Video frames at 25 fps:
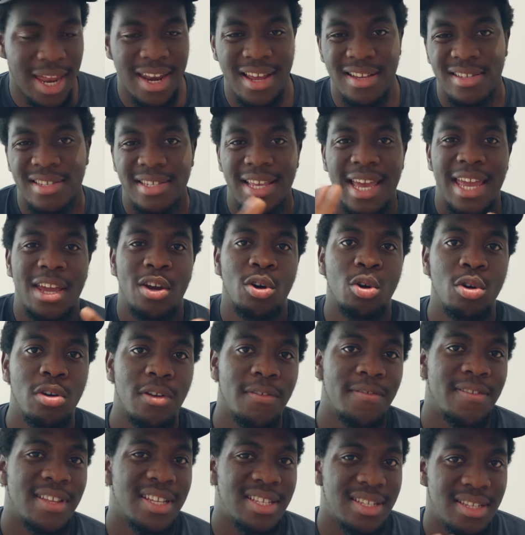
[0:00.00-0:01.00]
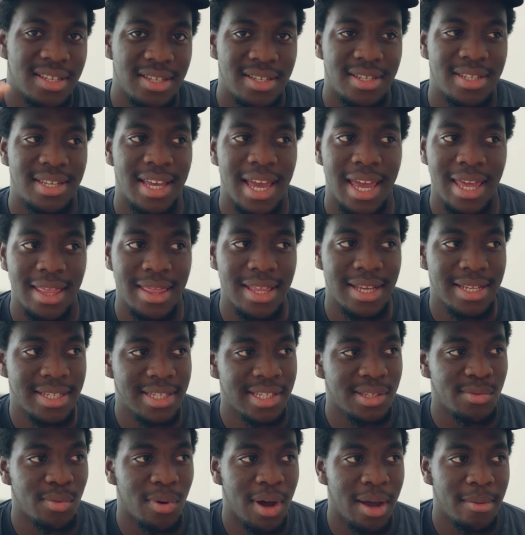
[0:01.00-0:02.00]
And I say all of this to say
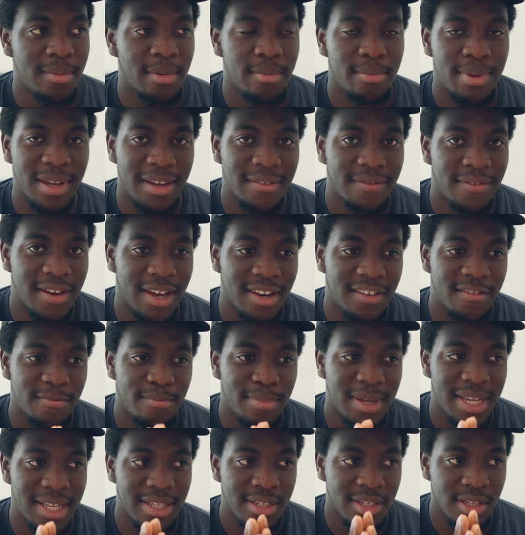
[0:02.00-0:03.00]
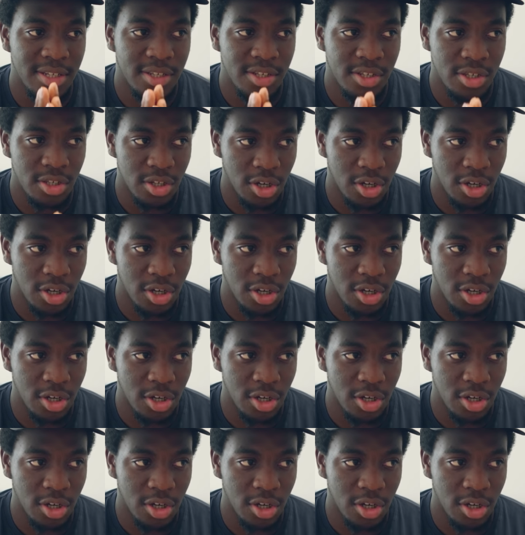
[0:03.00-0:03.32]
this is why I'm a big fan of Peter